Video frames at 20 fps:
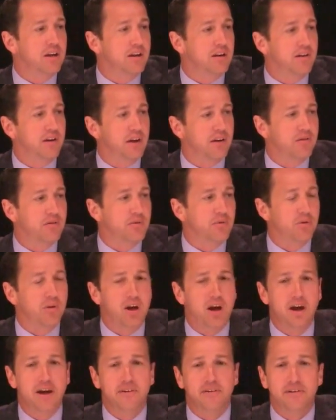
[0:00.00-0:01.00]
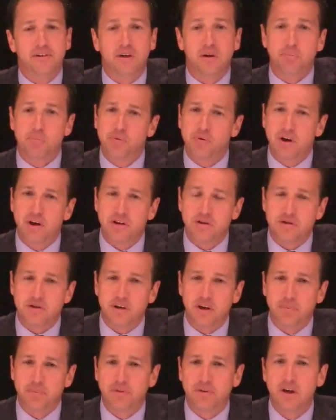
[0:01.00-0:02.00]
contextualized
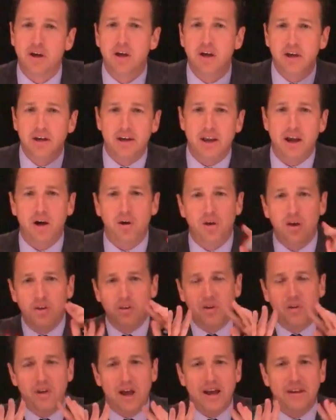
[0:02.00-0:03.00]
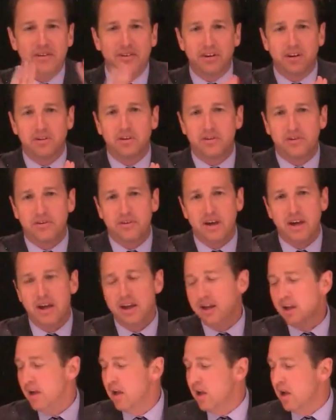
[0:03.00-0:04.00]
apprenticeships. Now, the last thing I'll
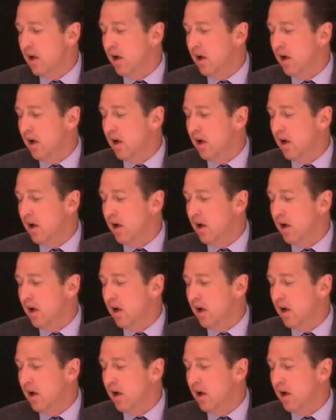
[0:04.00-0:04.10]
say